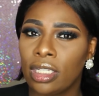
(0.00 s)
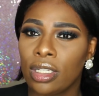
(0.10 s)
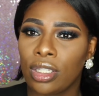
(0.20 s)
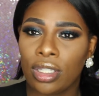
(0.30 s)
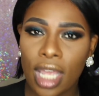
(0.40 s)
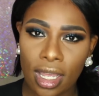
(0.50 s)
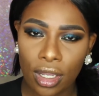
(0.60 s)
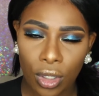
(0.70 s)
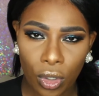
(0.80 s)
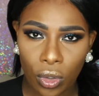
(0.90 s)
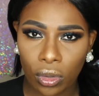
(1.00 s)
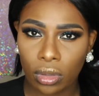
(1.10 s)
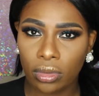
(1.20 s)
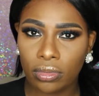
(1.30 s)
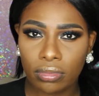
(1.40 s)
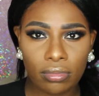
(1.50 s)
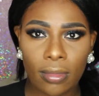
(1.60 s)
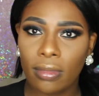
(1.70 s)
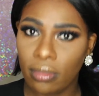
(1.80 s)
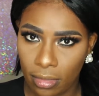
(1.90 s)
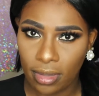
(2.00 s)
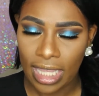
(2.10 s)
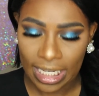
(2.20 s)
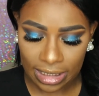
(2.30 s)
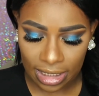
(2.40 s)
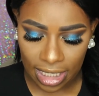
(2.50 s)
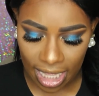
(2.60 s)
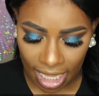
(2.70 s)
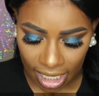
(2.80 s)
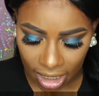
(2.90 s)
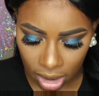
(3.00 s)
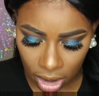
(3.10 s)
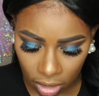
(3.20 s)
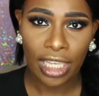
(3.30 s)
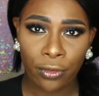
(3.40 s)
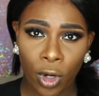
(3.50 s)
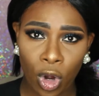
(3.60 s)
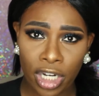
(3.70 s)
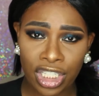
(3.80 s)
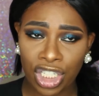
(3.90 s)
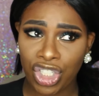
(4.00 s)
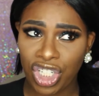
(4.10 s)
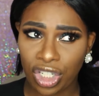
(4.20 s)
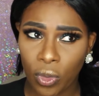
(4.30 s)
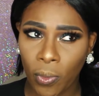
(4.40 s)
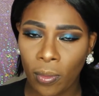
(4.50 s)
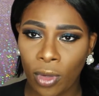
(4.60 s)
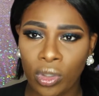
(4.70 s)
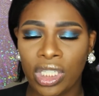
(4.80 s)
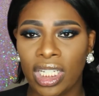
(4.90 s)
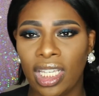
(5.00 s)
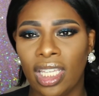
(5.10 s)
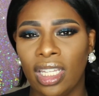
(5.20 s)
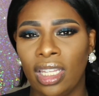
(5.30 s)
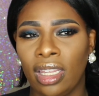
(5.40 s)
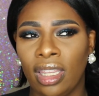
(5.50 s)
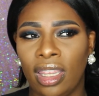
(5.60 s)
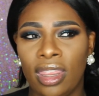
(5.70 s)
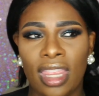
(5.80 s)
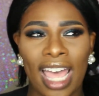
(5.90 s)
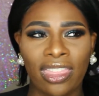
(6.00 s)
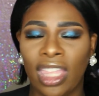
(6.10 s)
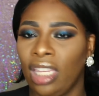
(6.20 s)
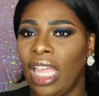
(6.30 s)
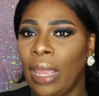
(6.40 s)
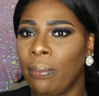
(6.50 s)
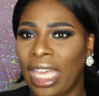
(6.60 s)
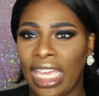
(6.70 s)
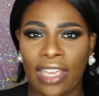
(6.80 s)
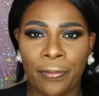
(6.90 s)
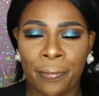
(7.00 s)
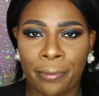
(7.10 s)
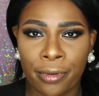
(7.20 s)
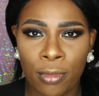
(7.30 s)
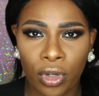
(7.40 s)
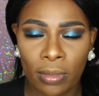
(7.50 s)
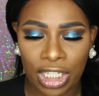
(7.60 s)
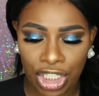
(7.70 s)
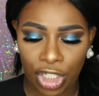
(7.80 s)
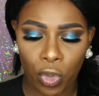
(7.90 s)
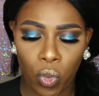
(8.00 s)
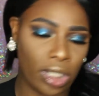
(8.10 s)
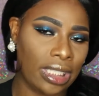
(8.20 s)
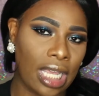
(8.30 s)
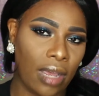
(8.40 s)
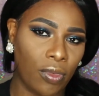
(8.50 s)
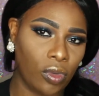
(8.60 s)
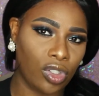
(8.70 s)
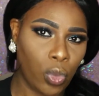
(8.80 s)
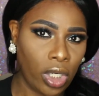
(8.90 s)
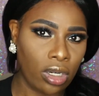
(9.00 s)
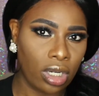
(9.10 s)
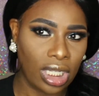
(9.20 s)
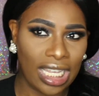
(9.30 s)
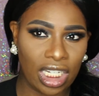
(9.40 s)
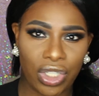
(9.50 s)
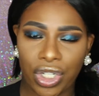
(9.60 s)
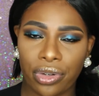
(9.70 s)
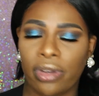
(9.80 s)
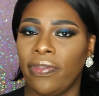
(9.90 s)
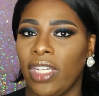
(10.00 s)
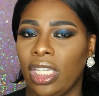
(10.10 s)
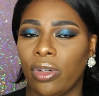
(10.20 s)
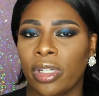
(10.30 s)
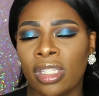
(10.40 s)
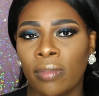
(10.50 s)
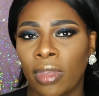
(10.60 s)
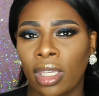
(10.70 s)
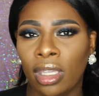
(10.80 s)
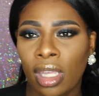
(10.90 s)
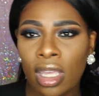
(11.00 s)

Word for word: So that's that. In regards to channel promotion, I think they may have promoted my channel one time on Twitter, like shared a video or something.